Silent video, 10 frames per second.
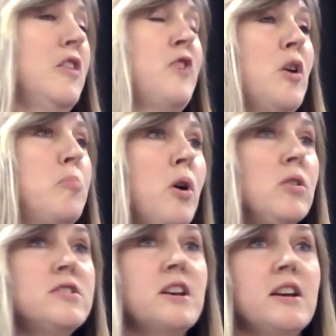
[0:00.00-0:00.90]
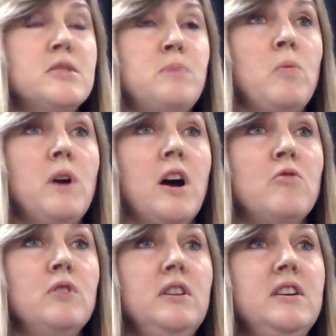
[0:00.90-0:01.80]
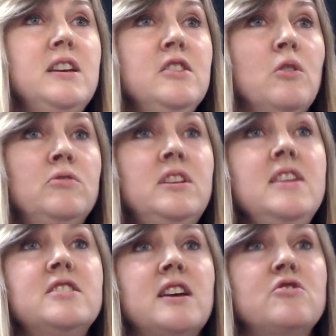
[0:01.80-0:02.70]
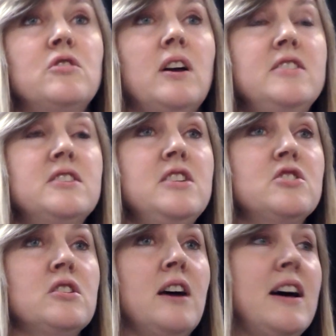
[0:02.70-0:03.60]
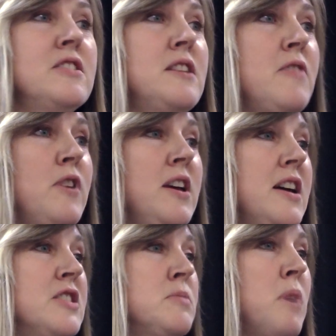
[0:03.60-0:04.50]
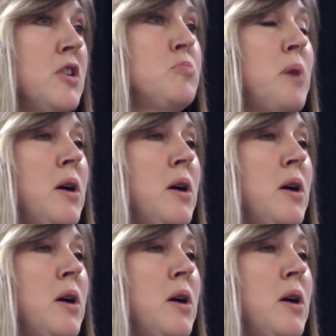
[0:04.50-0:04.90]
of our politics, but we are really keen on decentralisation and giving as much